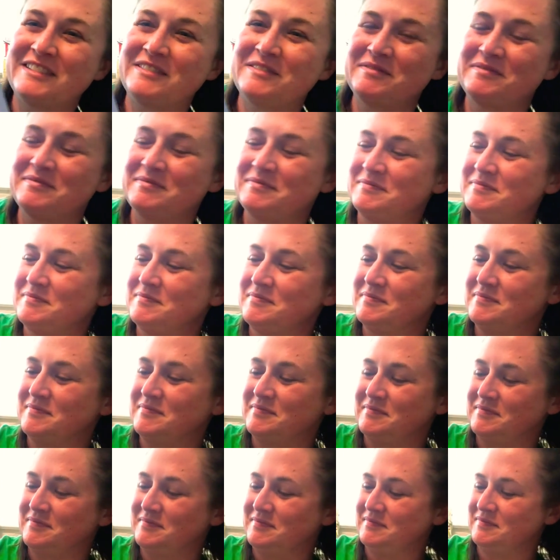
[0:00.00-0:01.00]

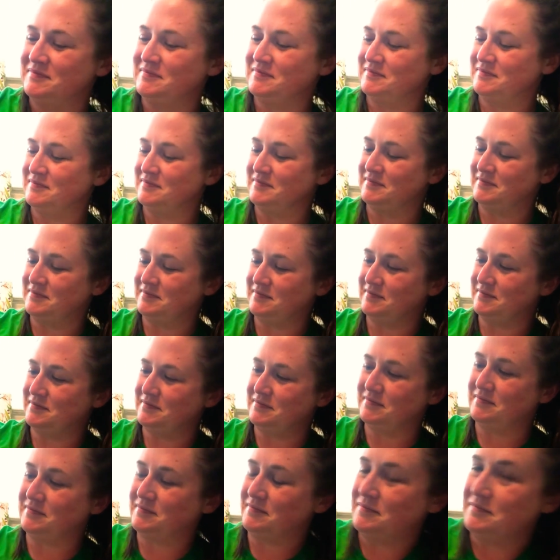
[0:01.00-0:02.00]

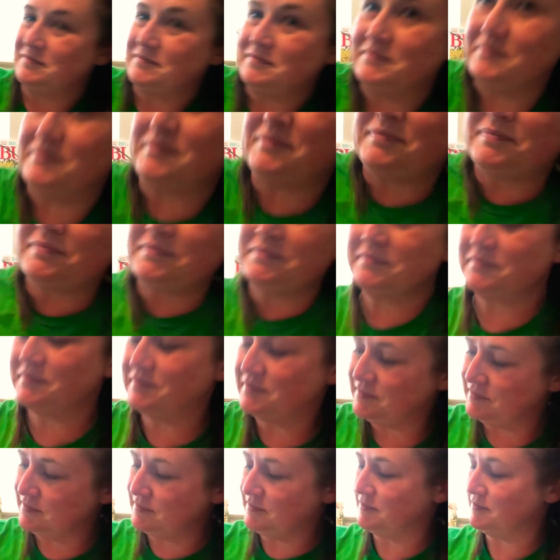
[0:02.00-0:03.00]

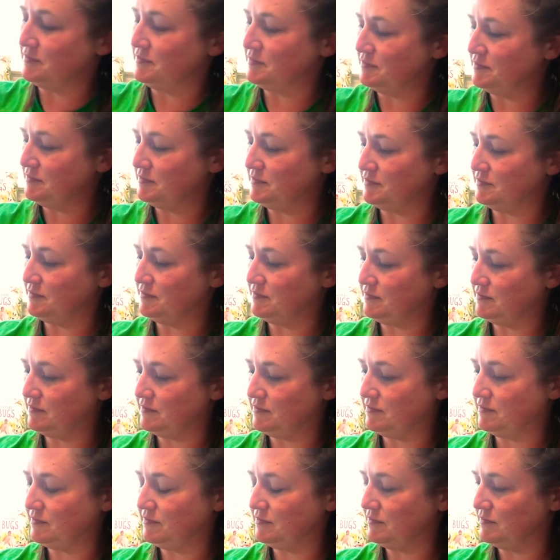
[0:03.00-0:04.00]

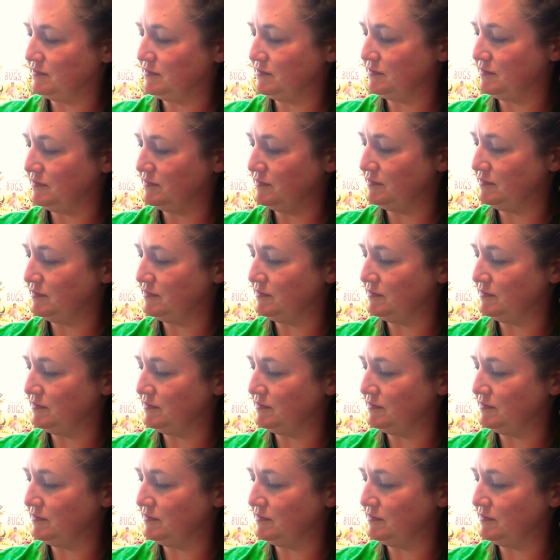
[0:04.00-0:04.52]
Nothing is said.